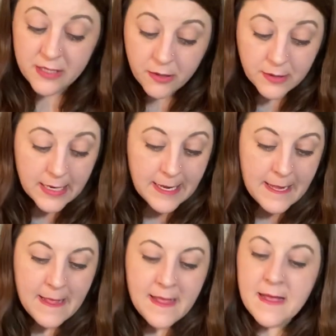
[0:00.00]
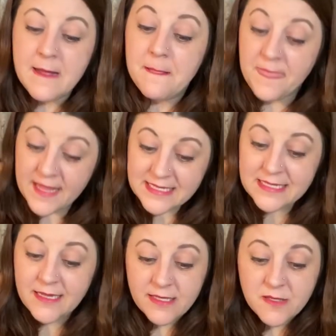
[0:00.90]
So
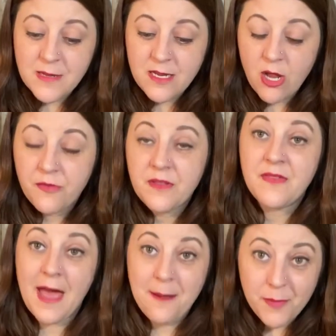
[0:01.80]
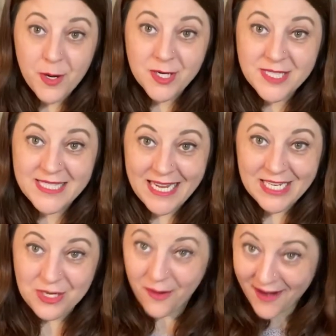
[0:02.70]
this lets me know that that
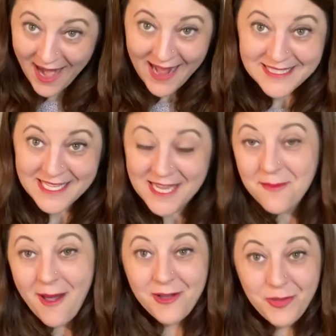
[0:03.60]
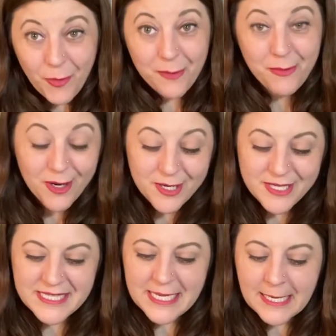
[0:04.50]
person you're asking about, your
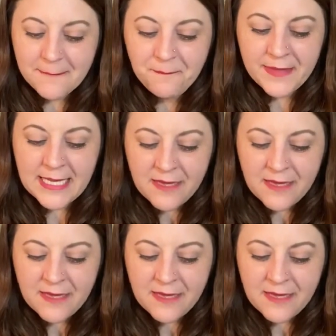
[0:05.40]
person,